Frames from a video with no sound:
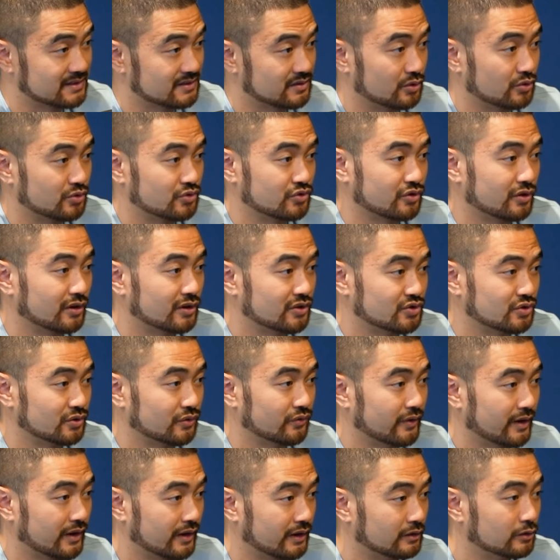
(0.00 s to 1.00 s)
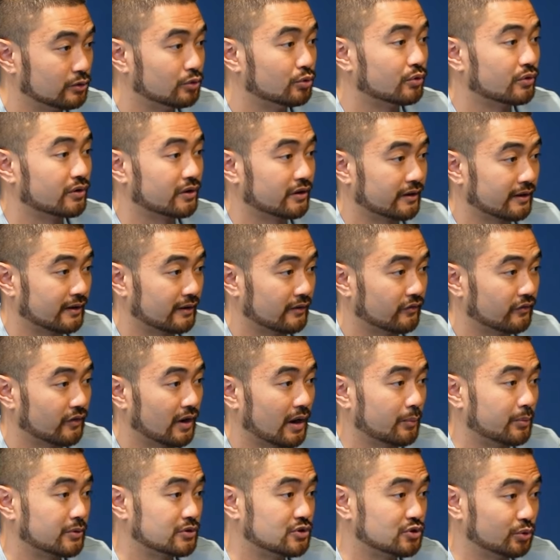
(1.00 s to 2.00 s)
Those are also very lucrative
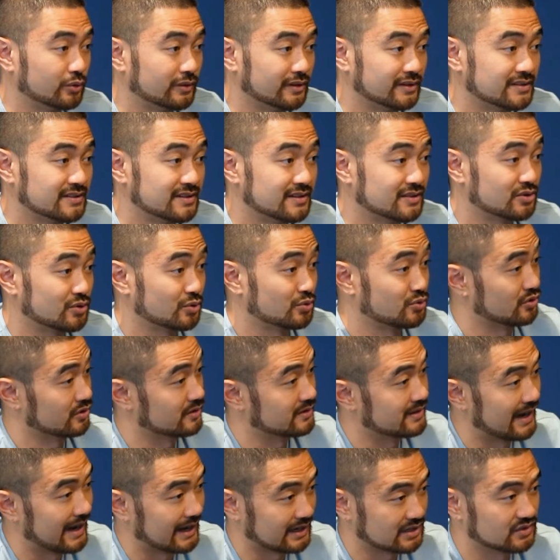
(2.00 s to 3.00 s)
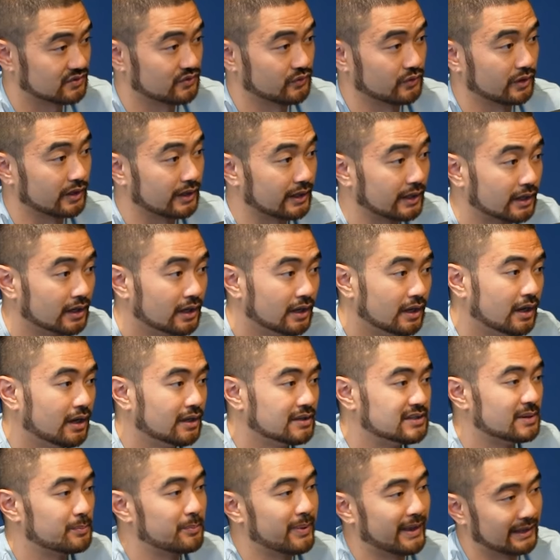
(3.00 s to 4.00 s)
opportunities because those are tax-free,
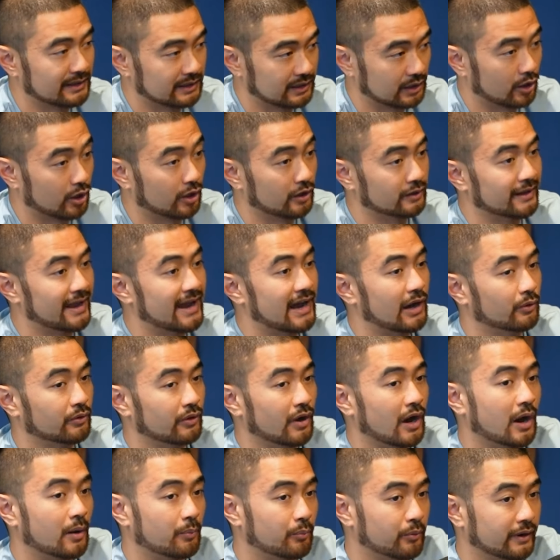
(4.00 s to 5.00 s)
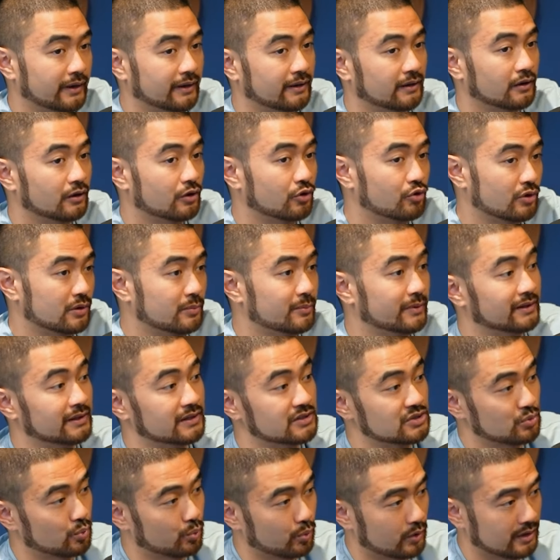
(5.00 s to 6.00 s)
depending on how the operating agreement
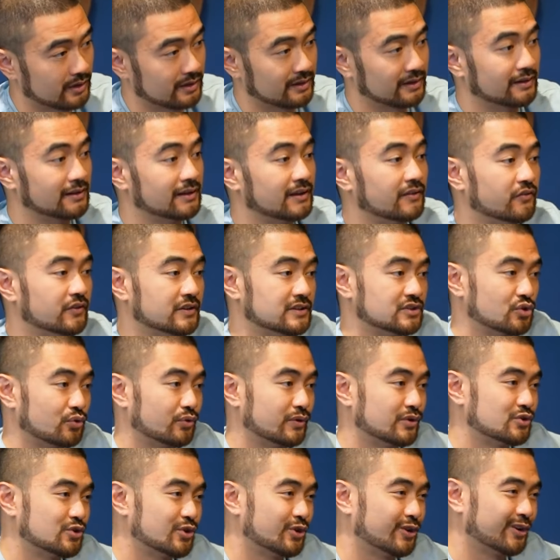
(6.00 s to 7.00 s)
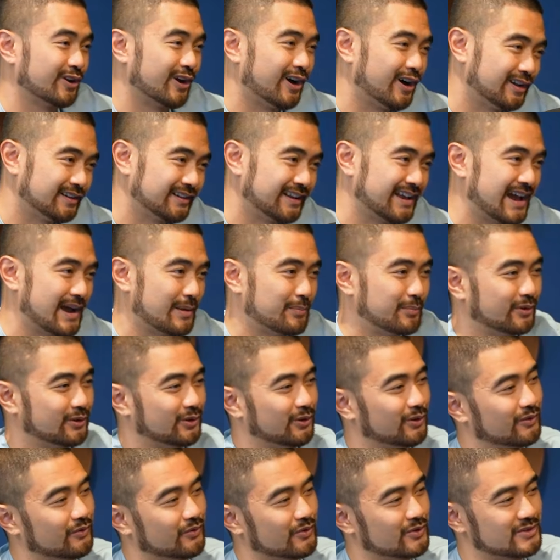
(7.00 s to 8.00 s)
is worded, if it's a return on
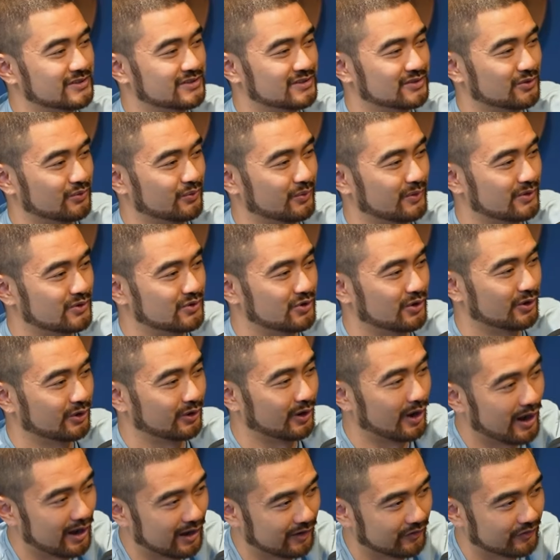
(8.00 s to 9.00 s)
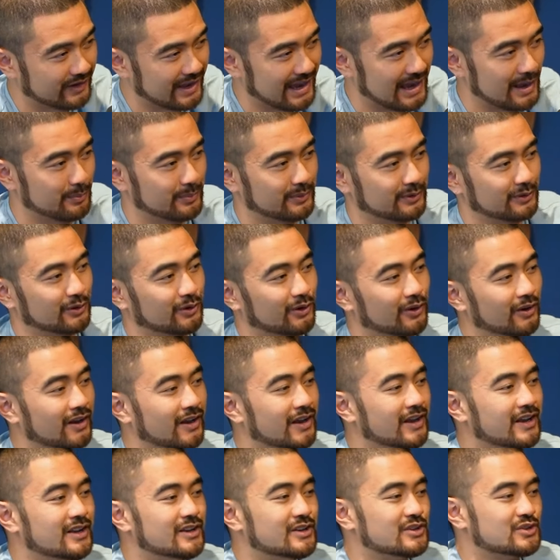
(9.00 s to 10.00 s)
capital versus a return of capital.
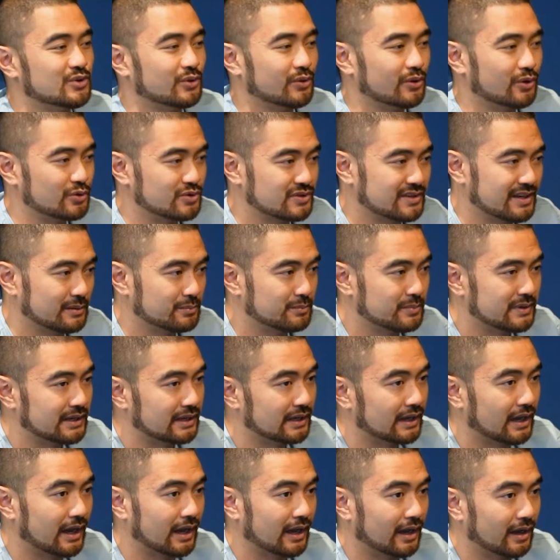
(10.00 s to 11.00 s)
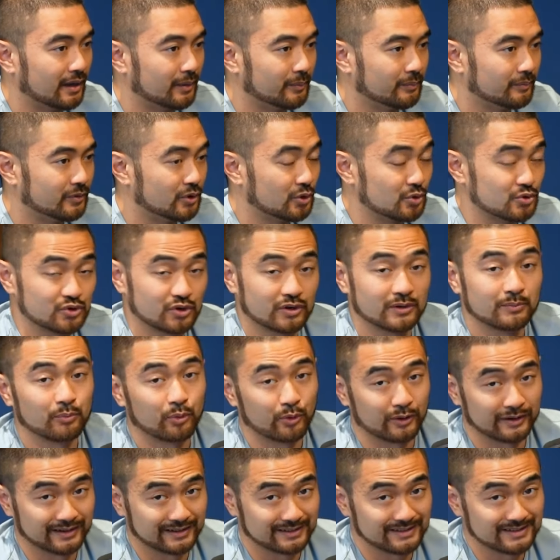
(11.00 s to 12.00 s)
So those can be, those are
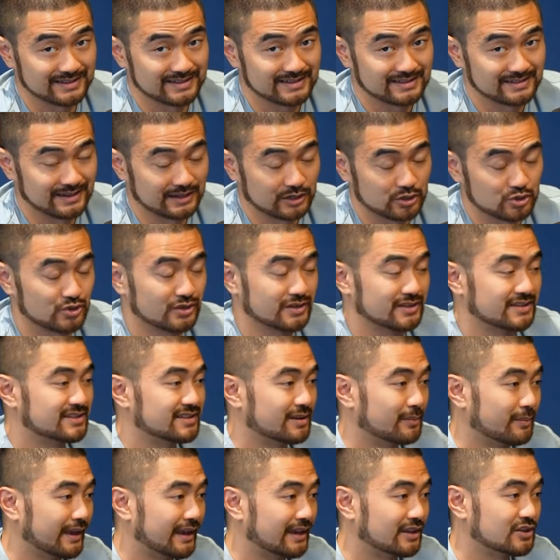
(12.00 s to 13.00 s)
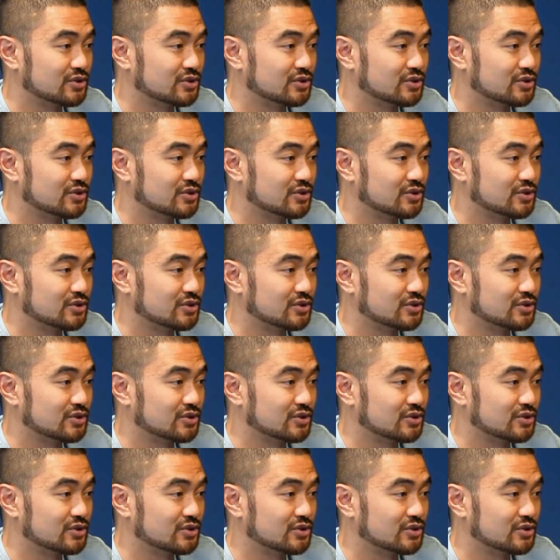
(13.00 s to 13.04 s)
important distinctions to make.